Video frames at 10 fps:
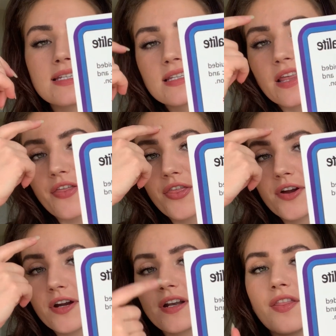is the
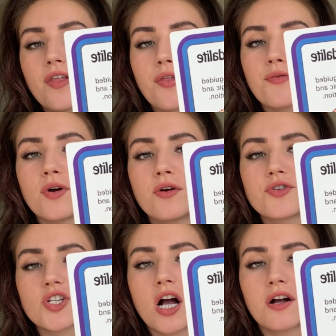third and the throat
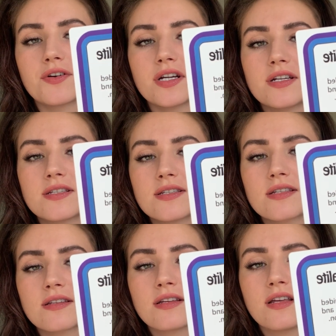chakras.
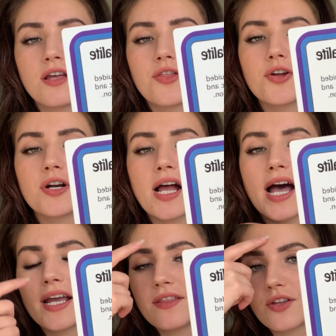Third
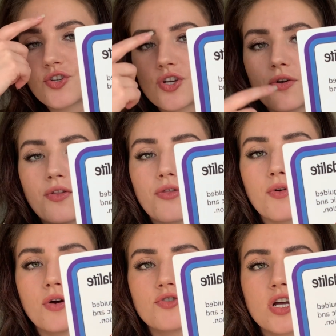eye and the
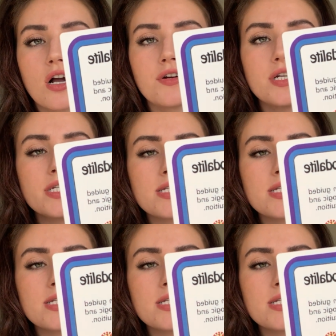throat chakras.